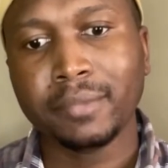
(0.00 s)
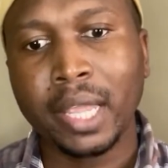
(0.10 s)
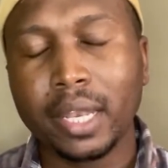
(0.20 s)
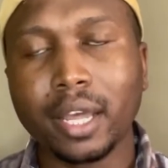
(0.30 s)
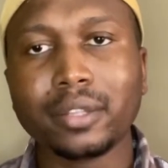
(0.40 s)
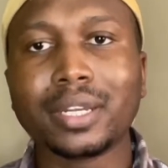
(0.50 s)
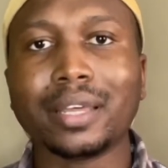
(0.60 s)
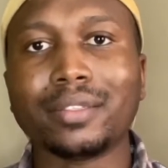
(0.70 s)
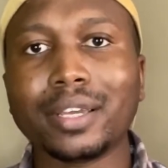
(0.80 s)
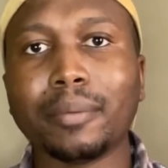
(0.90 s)
Now that I
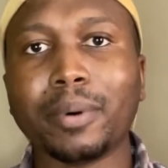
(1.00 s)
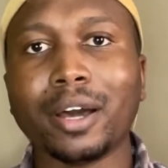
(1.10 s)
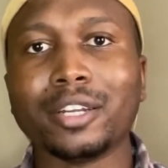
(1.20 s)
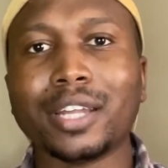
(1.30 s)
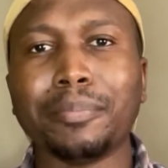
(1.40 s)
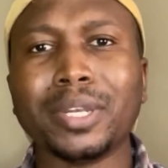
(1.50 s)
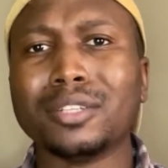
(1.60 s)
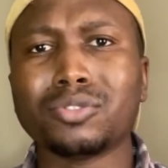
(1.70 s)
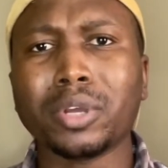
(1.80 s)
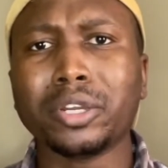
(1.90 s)
think about it, I mean,
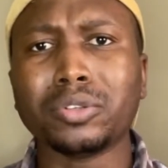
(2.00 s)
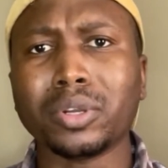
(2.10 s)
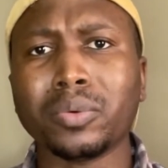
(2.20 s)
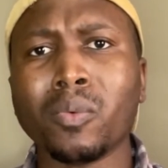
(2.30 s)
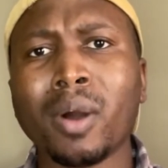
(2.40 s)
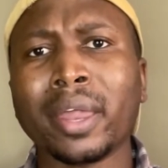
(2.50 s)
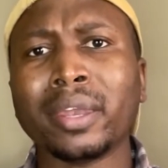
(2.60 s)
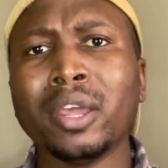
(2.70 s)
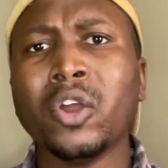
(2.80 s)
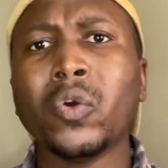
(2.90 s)
it's 2021.
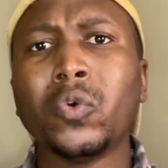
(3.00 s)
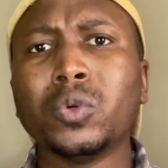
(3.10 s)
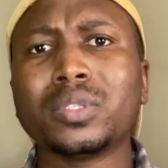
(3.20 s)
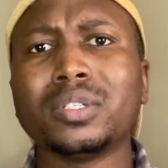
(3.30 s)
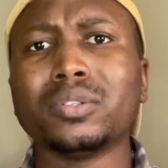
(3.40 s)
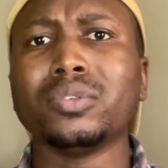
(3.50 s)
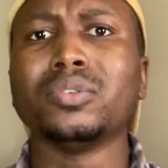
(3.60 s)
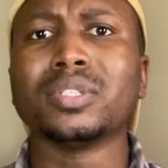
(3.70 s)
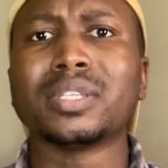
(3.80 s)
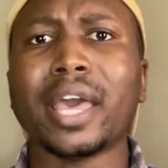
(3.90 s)
Who still
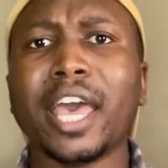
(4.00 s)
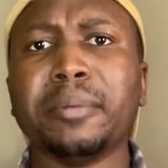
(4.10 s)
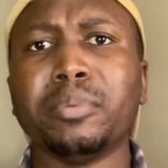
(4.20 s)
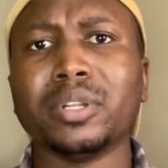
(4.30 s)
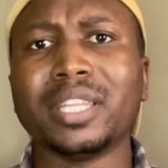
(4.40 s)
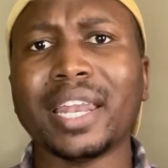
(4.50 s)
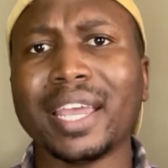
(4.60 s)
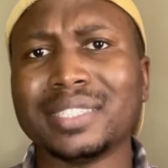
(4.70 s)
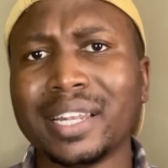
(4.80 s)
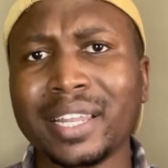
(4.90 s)
uses a headboard that
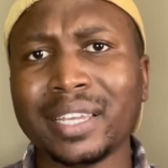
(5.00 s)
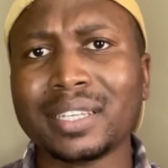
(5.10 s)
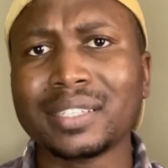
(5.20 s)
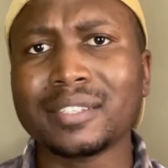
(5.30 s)
has legs?